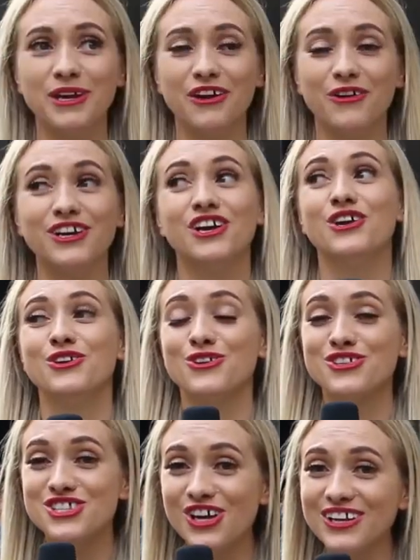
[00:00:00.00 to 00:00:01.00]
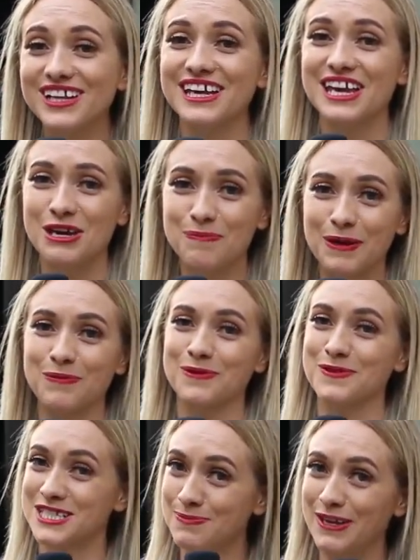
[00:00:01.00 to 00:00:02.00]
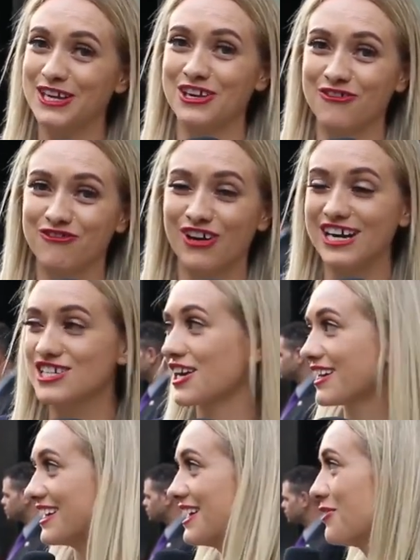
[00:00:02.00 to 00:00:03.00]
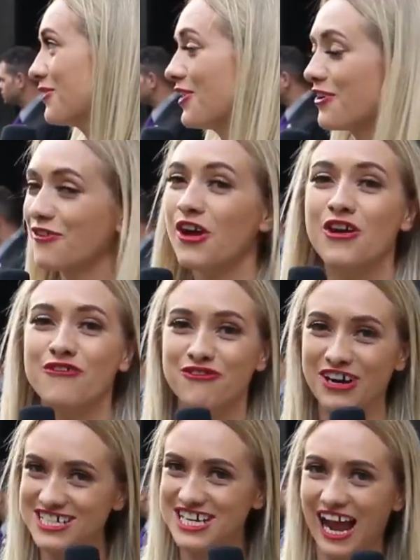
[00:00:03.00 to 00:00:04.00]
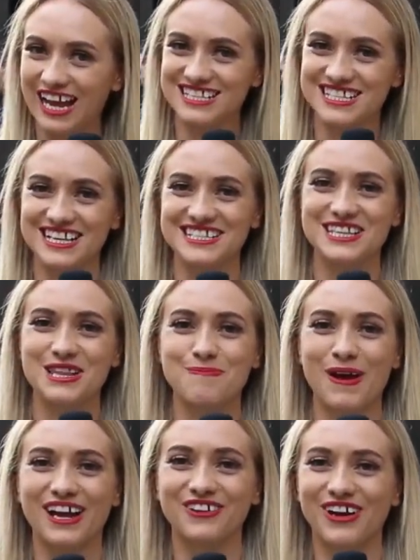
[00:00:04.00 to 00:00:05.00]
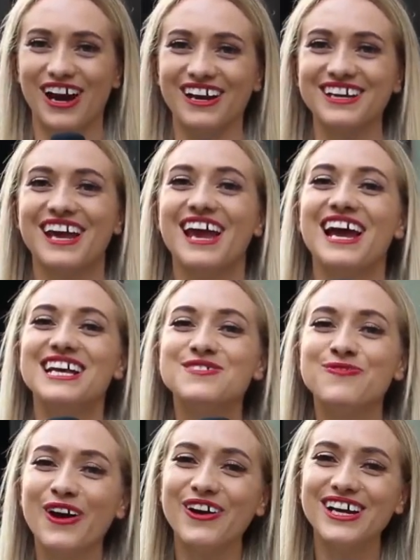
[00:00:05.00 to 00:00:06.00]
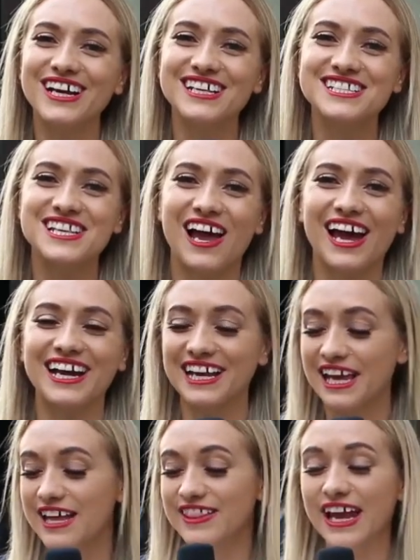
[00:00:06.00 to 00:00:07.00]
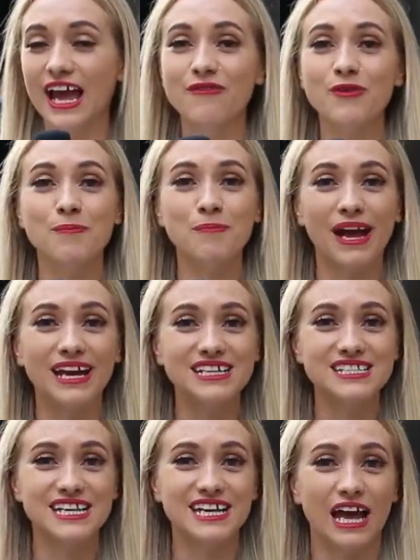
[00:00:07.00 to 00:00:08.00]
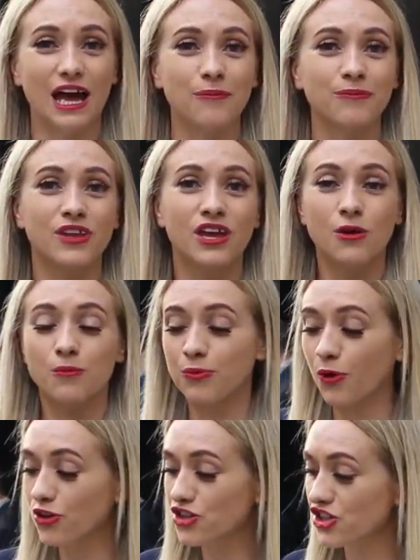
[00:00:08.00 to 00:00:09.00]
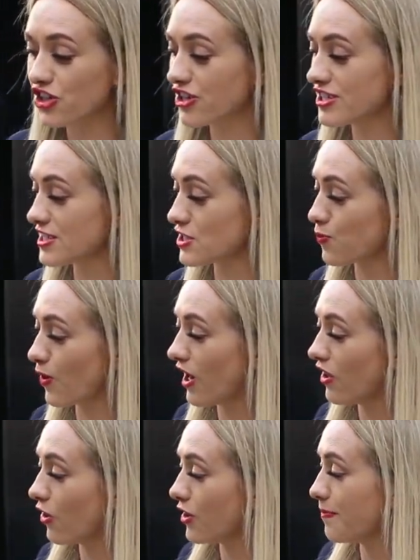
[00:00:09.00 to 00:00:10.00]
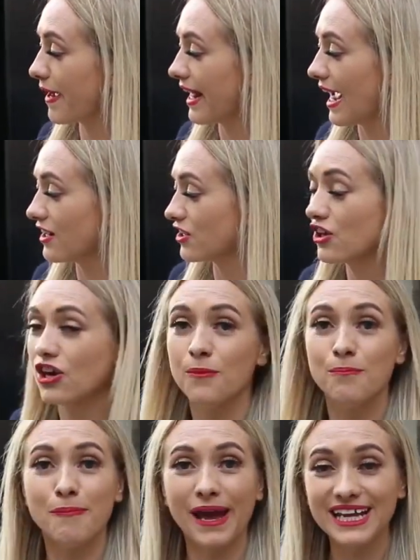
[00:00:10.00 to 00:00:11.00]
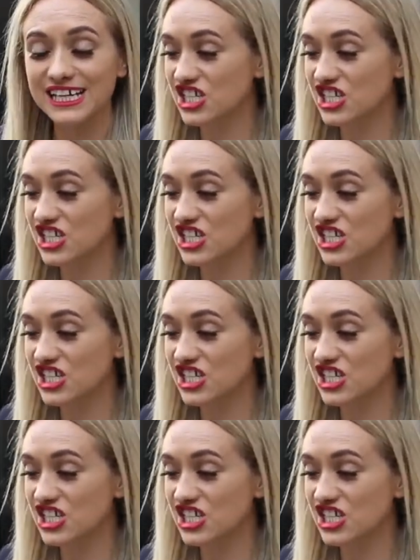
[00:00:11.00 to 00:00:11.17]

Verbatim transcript: here and you'll certainly hear people that's speaking French. I can hear a lot of French accents in the background. It's very exciting. They have amazing um, brochures as well, all about how to make